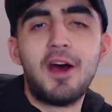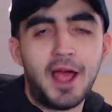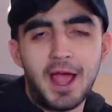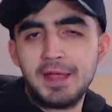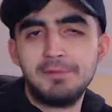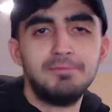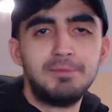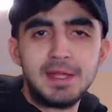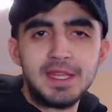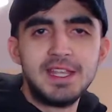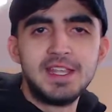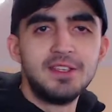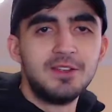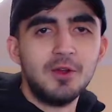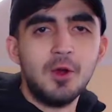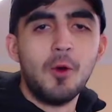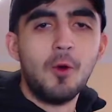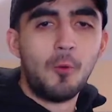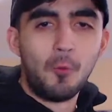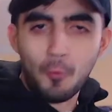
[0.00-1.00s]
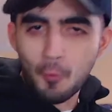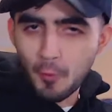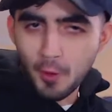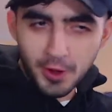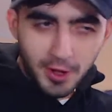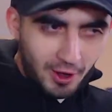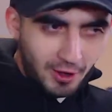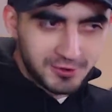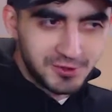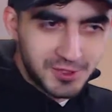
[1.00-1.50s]
I'm being
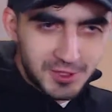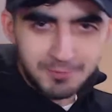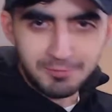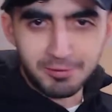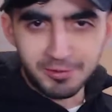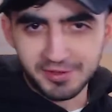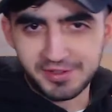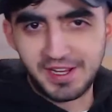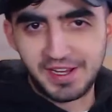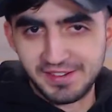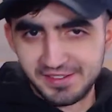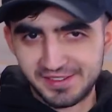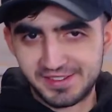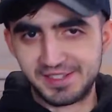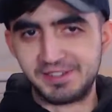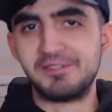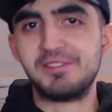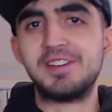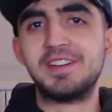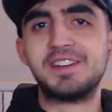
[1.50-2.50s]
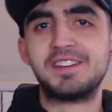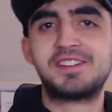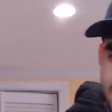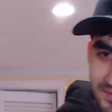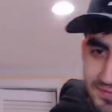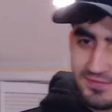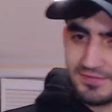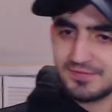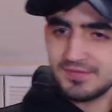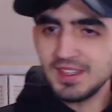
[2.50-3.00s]
100% serious.